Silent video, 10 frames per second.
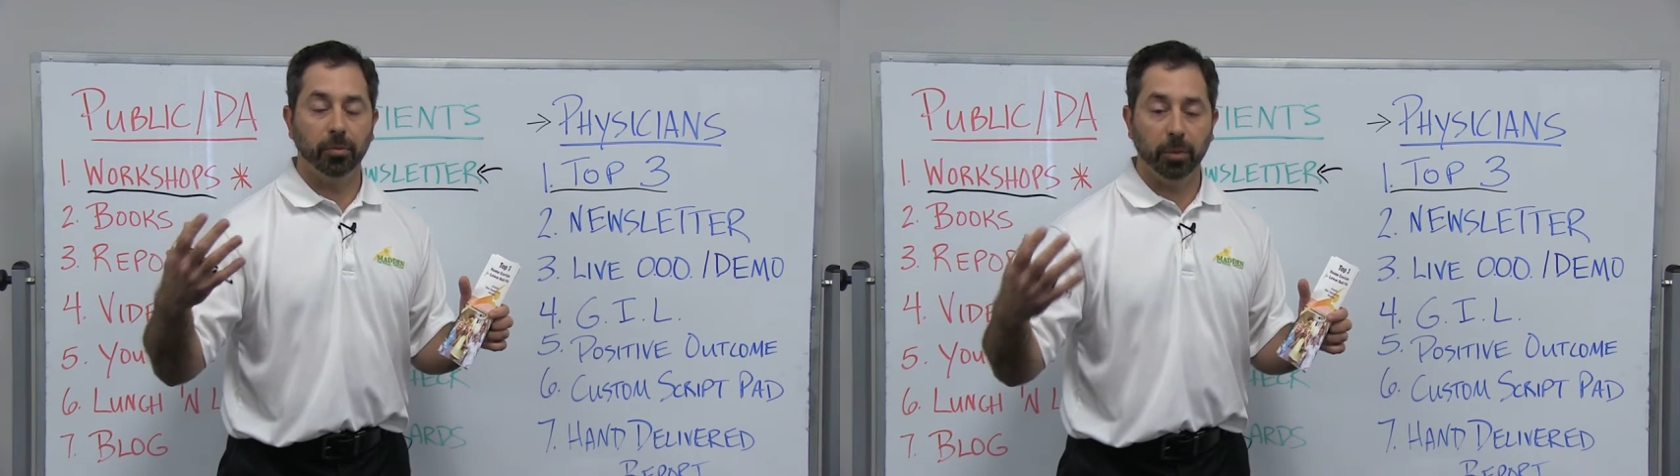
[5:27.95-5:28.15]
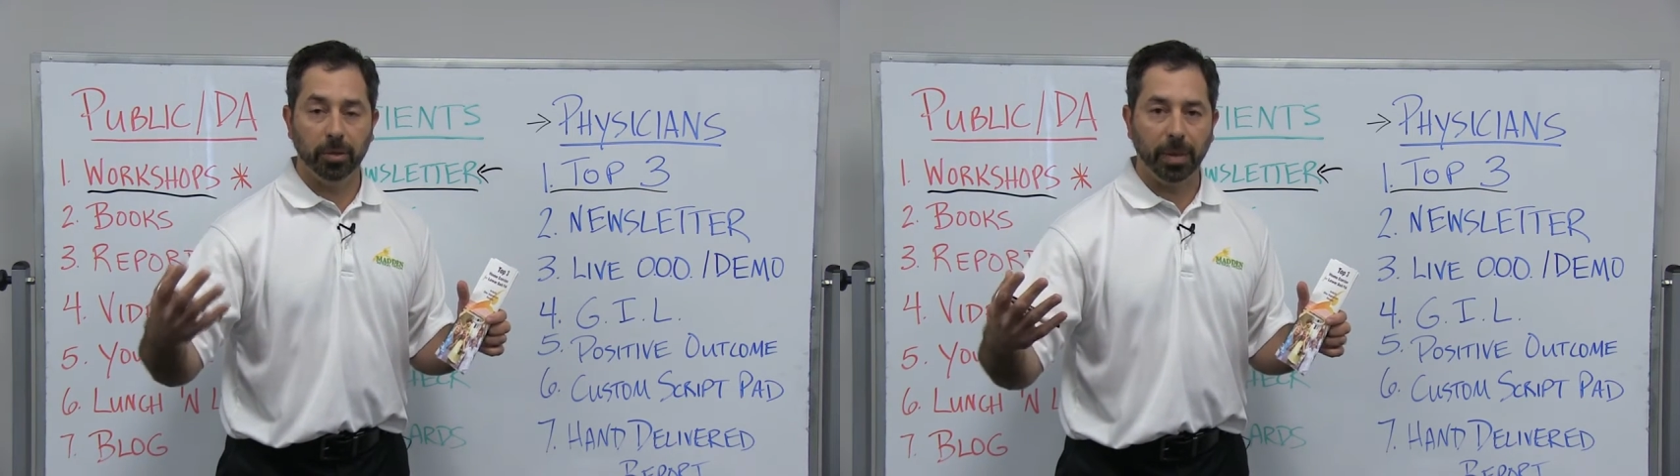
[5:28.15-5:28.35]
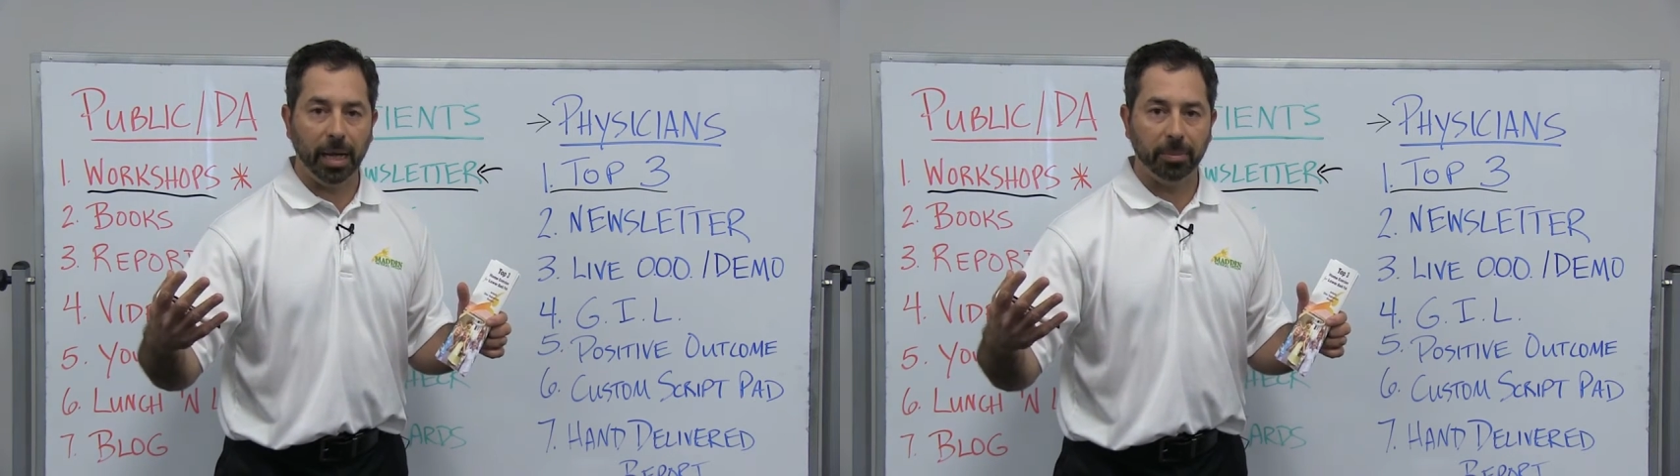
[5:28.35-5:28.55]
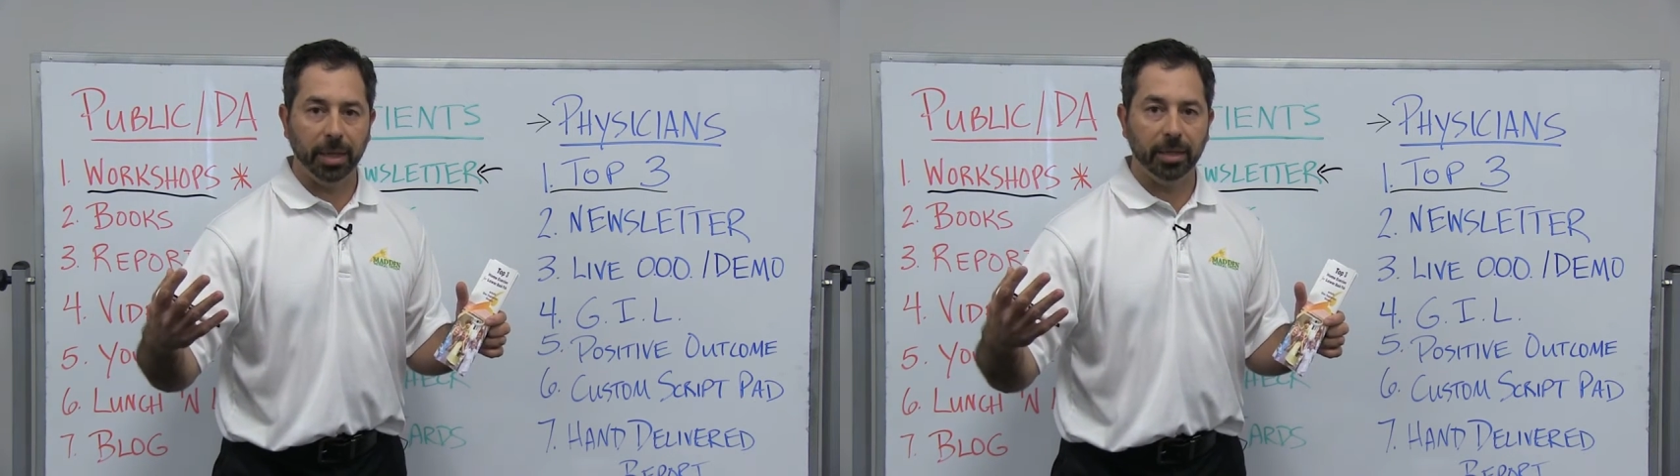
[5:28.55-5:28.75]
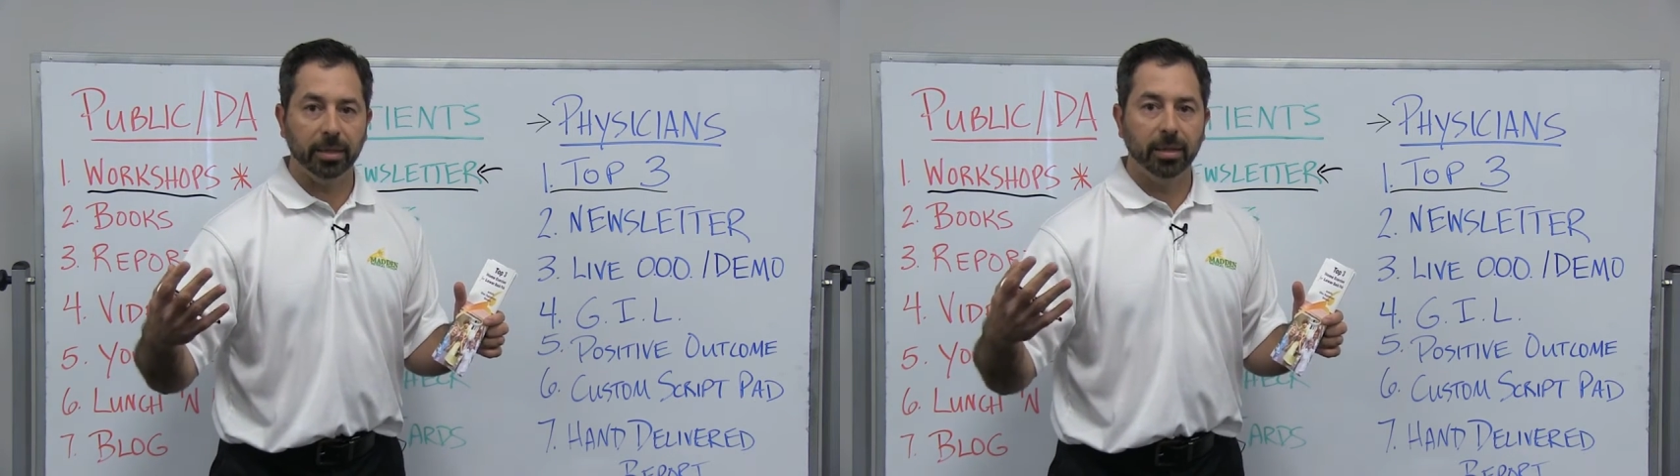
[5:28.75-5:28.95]
with back
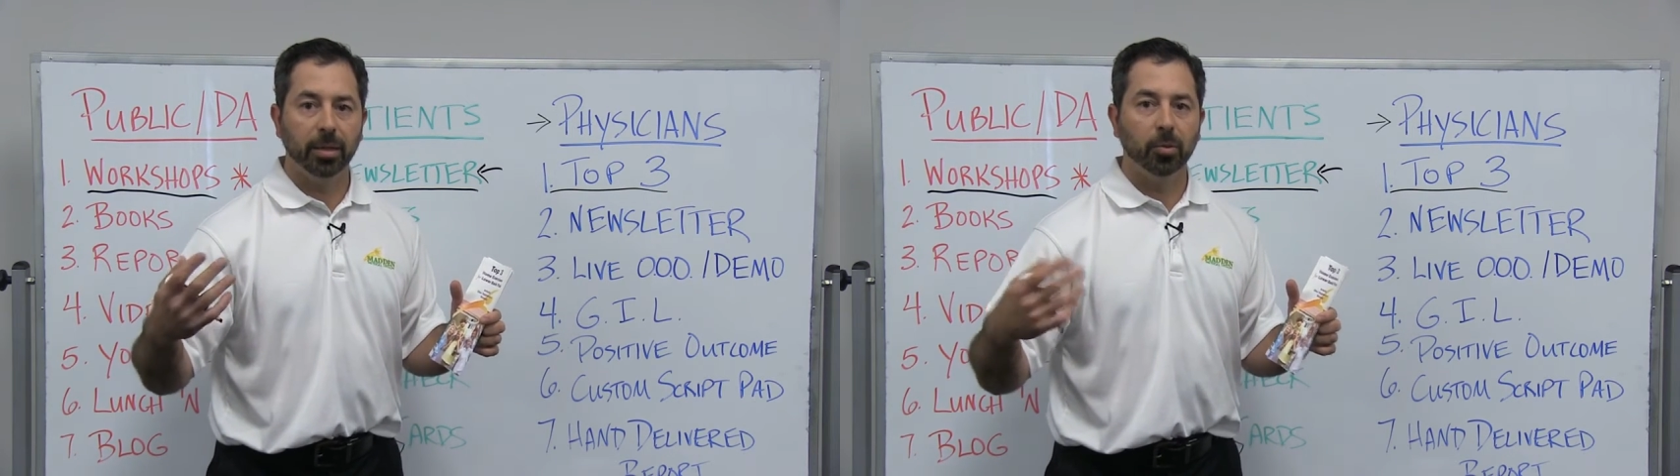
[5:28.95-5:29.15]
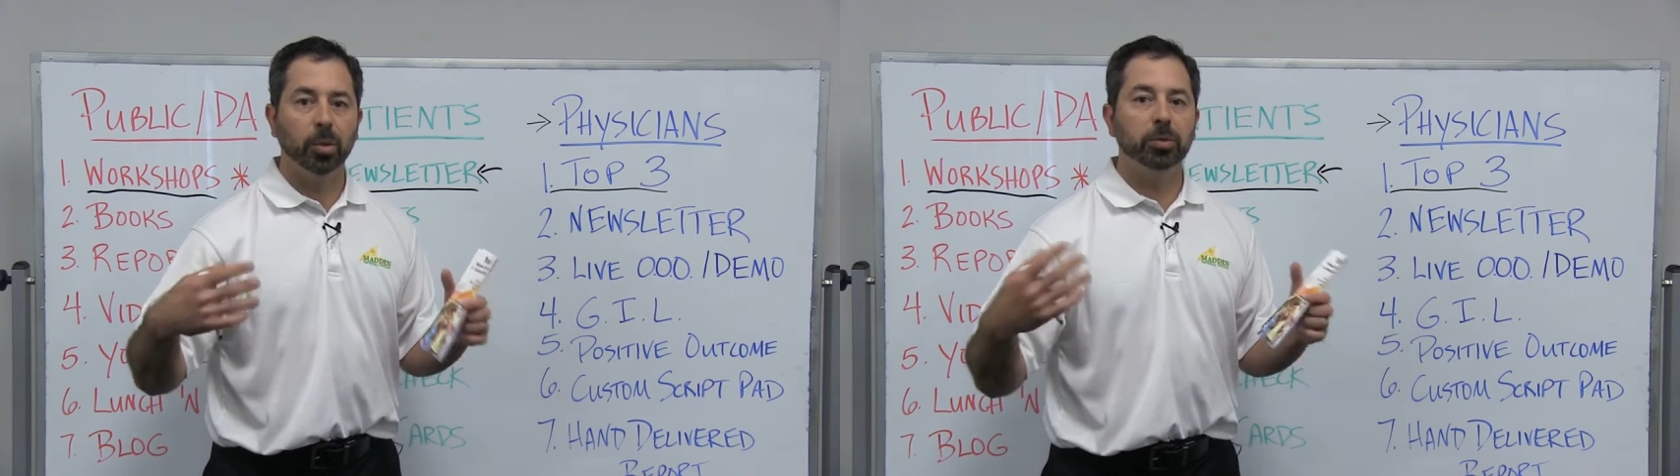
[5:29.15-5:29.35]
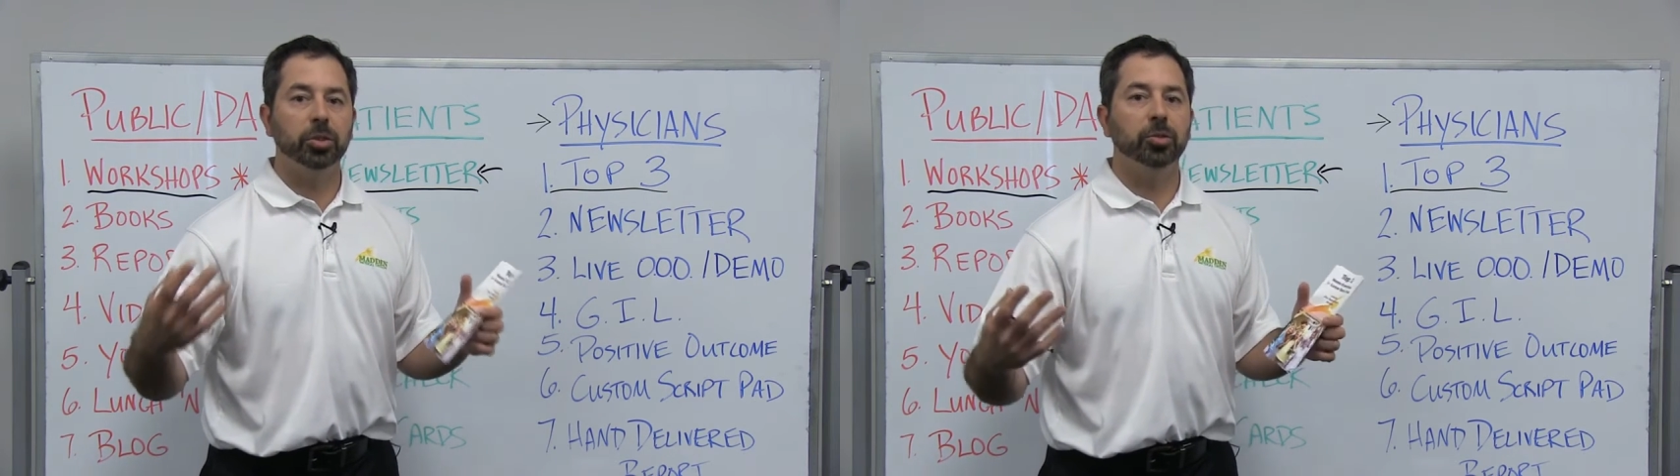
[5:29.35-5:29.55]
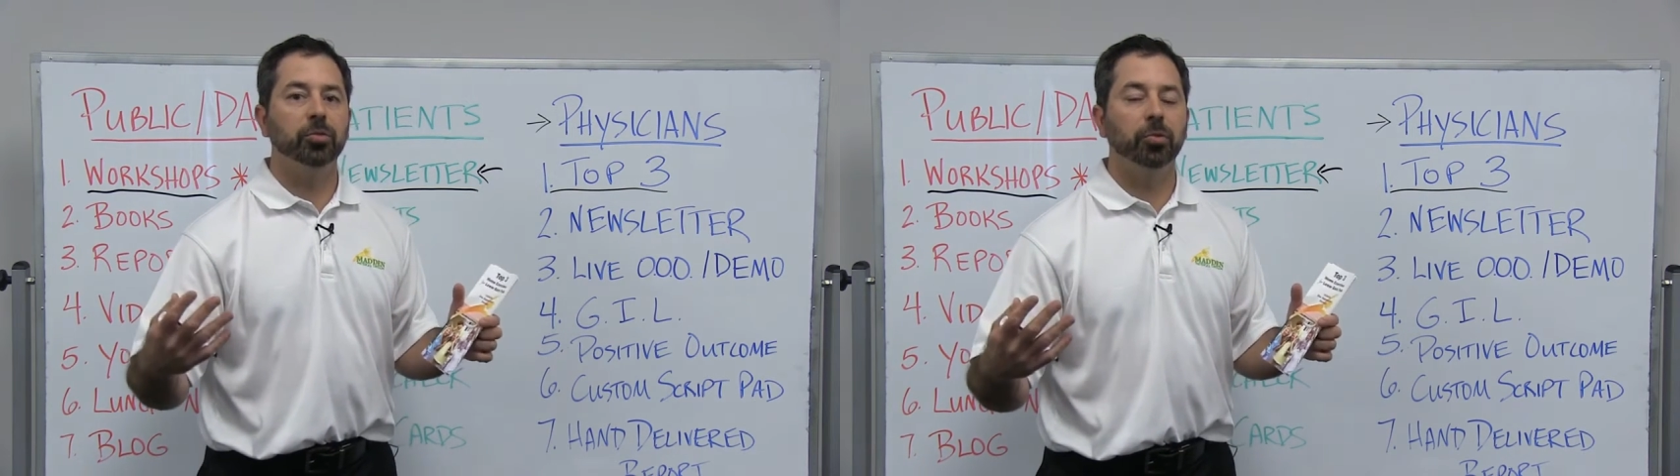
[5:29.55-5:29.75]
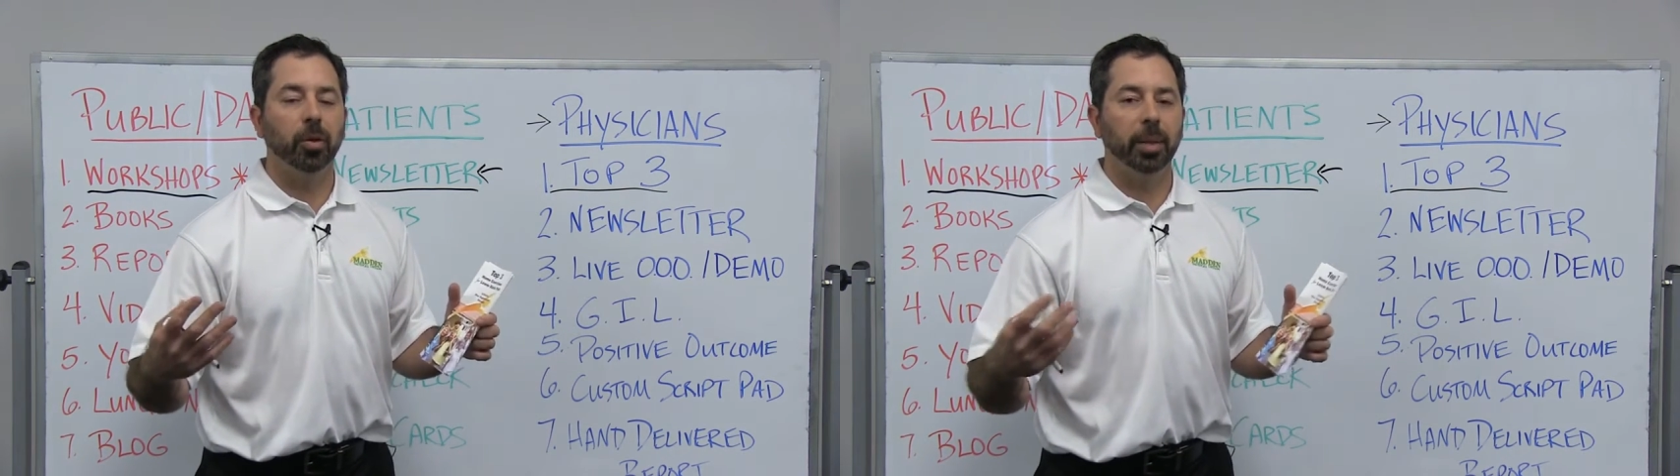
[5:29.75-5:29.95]
pain, what would you
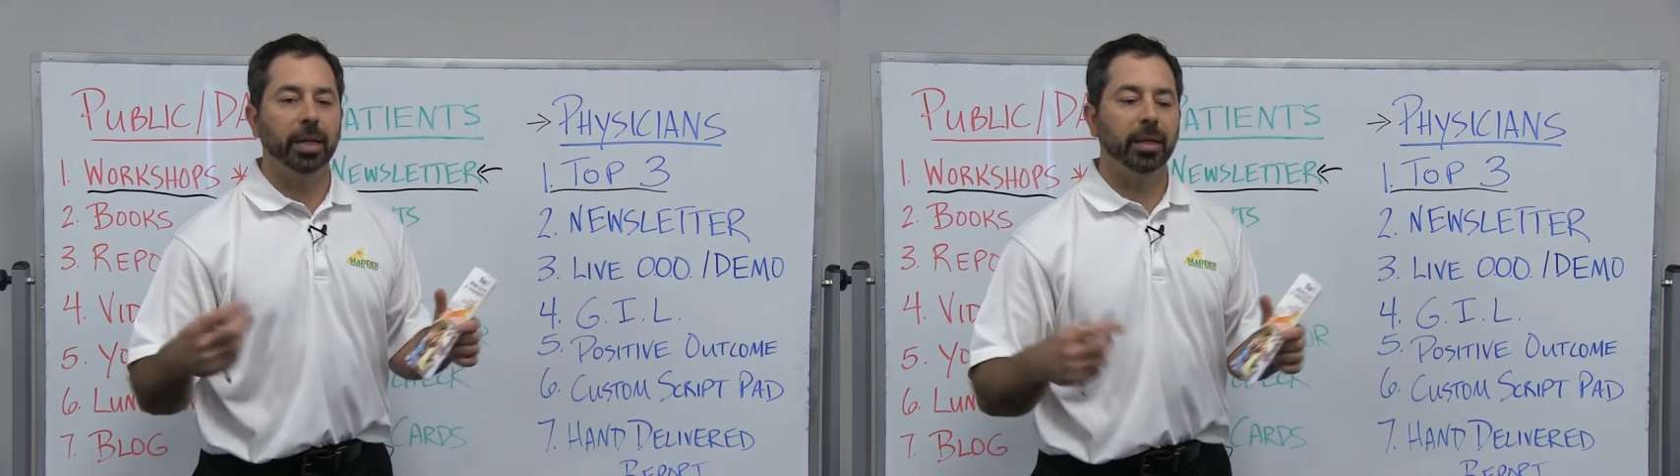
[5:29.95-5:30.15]
do for me?